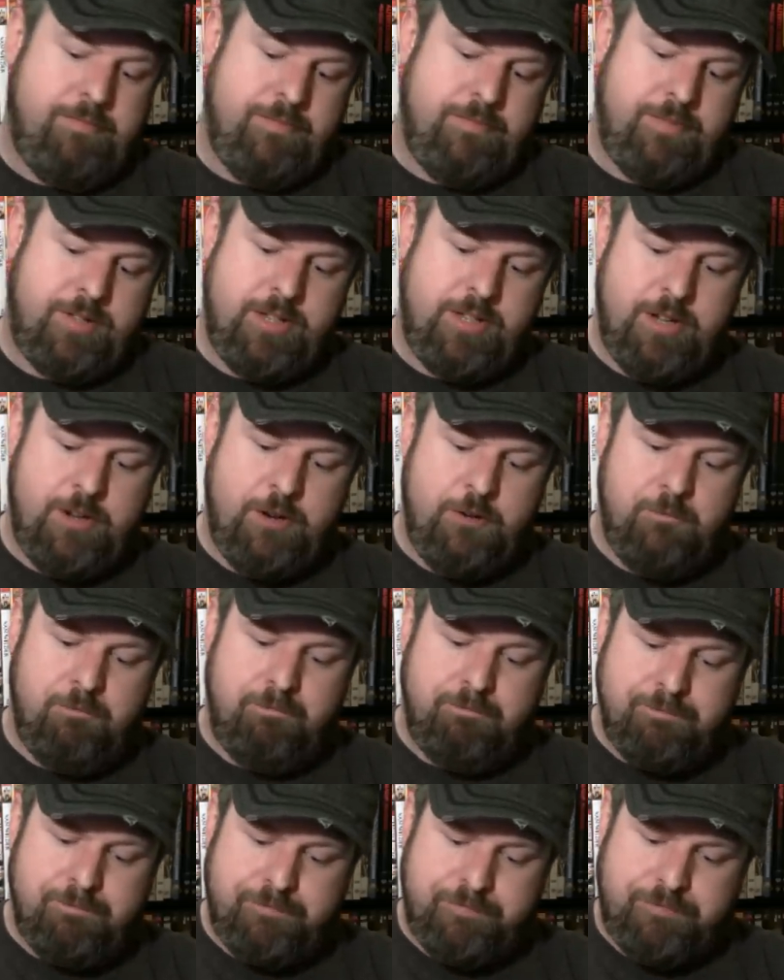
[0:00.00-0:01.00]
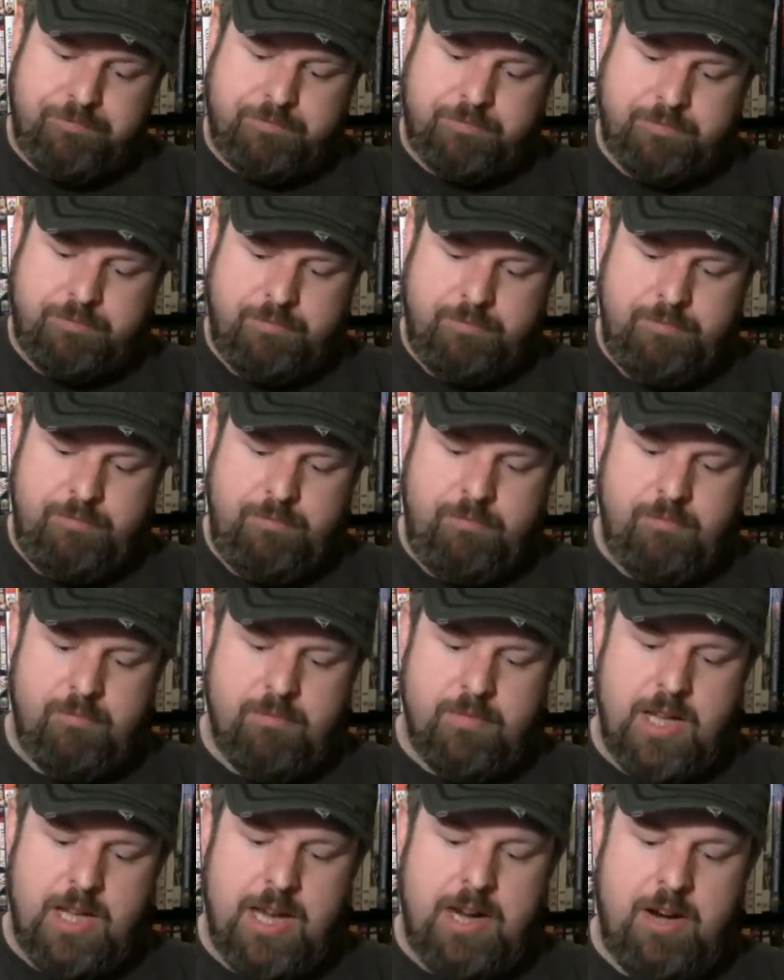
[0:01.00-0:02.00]
So
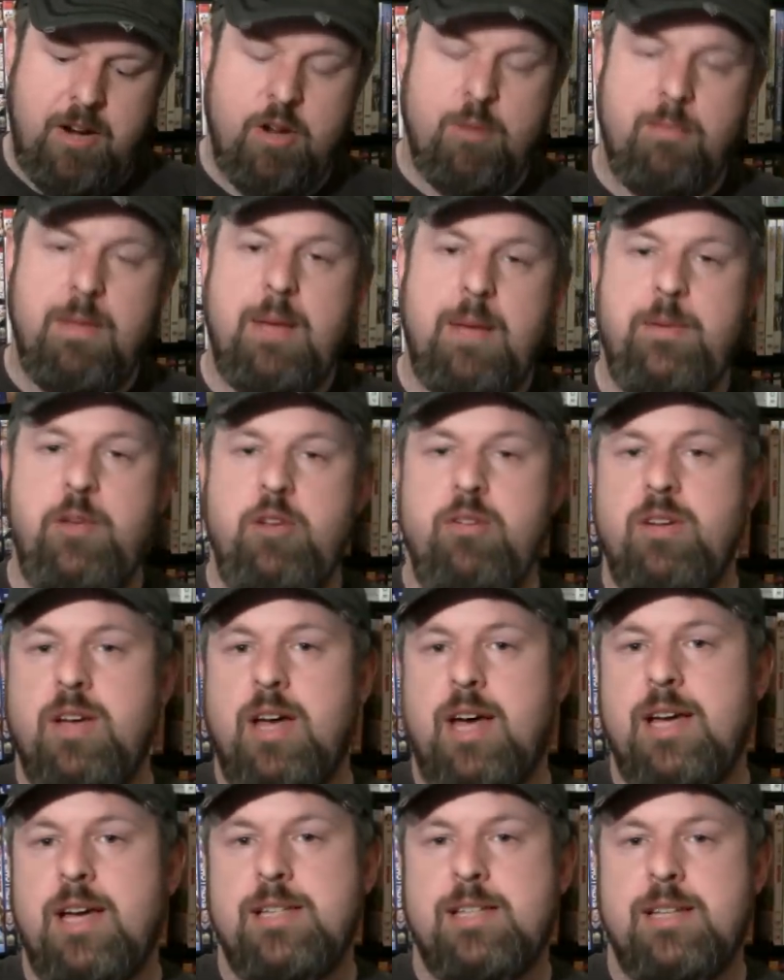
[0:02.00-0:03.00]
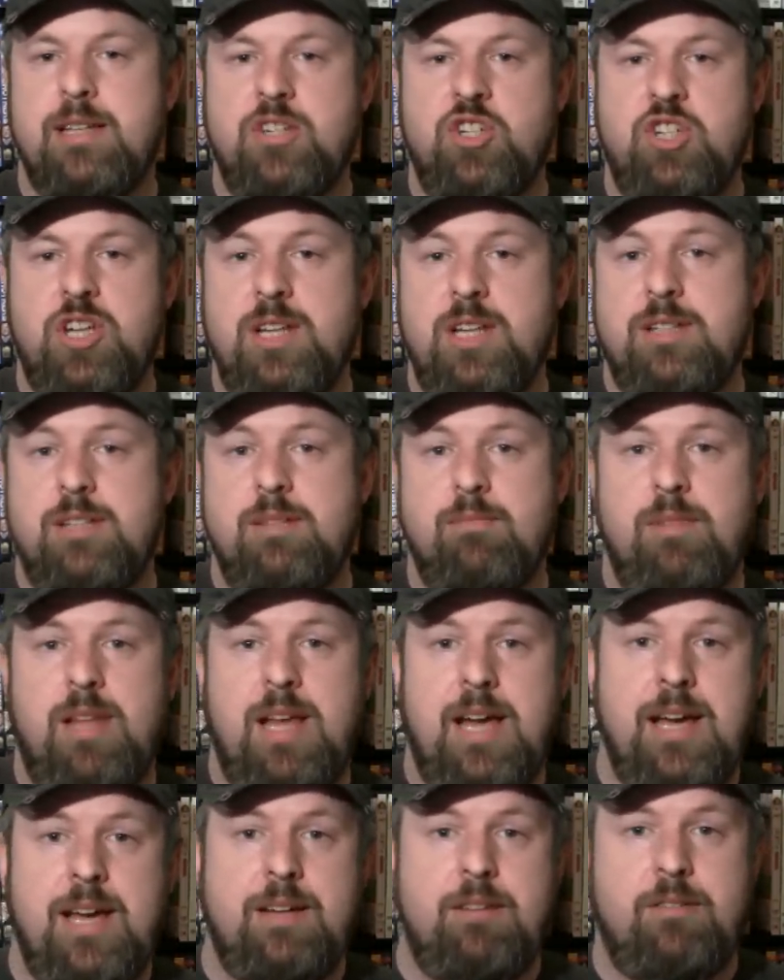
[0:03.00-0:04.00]
I don't know, maybe you guys can shed some
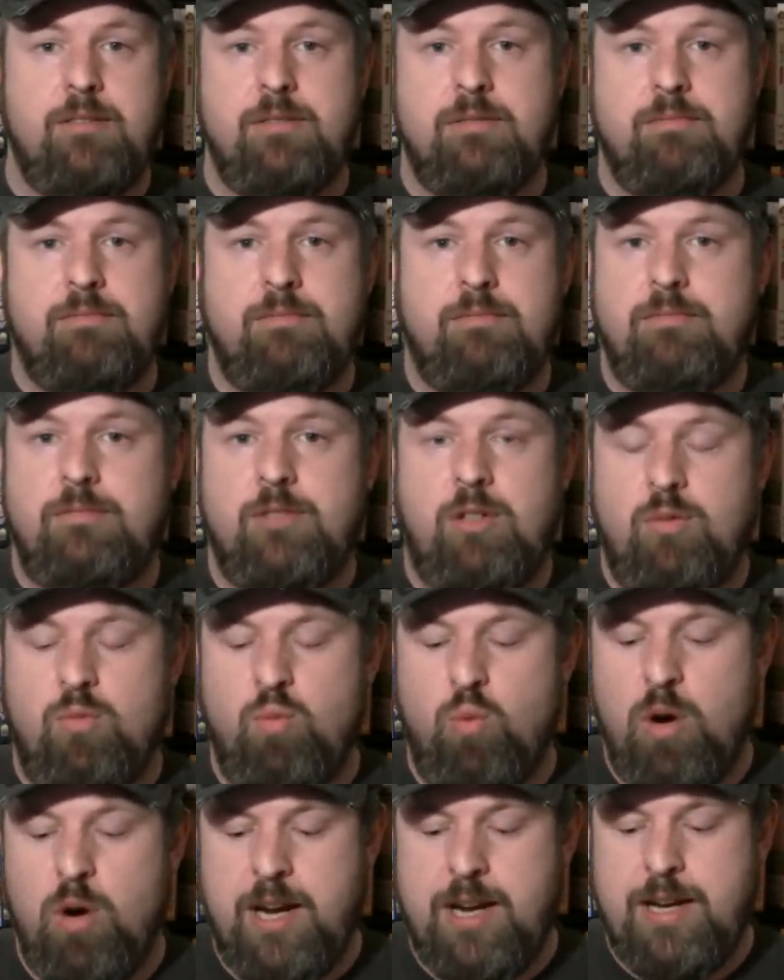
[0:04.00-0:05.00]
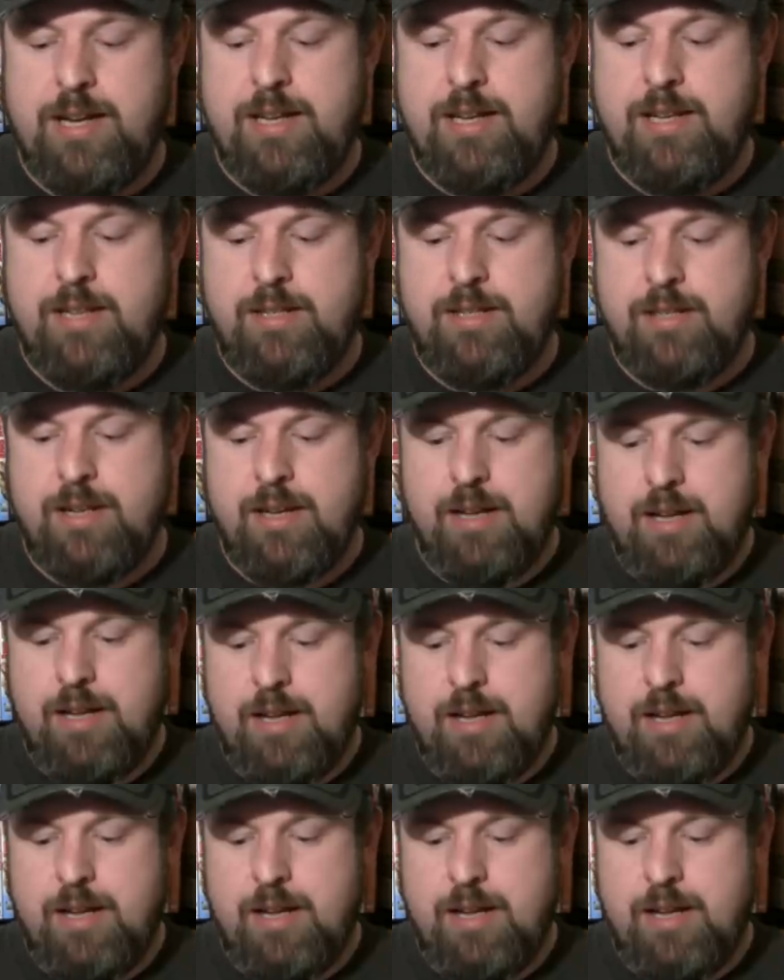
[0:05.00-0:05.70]
light on what it is.